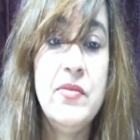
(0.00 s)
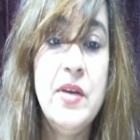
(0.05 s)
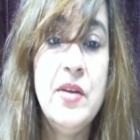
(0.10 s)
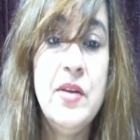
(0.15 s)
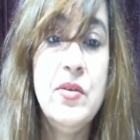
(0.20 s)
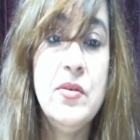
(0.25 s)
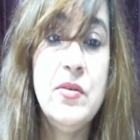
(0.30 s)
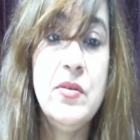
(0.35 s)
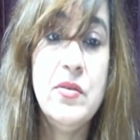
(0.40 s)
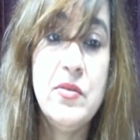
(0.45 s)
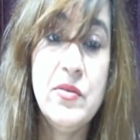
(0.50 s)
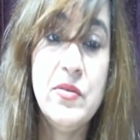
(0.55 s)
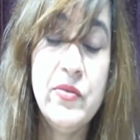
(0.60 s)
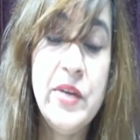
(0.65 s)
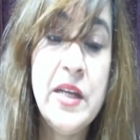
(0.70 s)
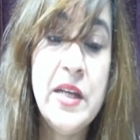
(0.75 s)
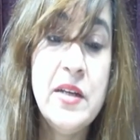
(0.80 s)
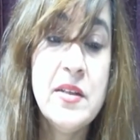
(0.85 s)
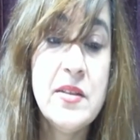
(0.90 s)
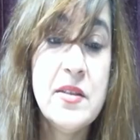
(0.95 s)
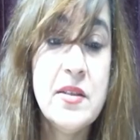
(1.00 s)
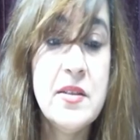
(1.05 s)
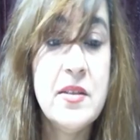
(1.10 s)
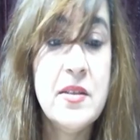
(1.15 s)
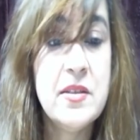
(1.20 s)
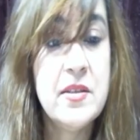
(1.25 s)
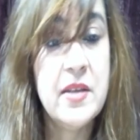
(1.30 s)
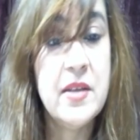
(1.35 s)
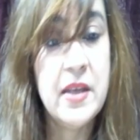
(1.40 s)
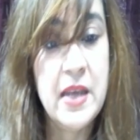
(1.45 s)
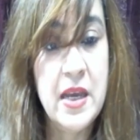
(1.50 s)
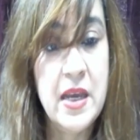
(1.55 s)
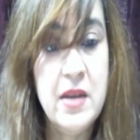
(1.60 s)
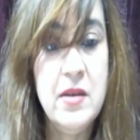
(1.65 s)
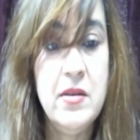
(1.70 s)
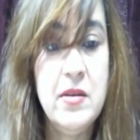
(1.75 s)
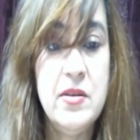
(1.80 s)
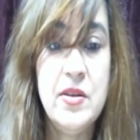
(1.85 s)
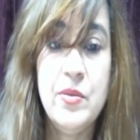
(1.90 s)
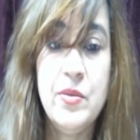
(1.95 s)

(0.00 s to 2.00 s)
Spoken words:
And weaknesses is again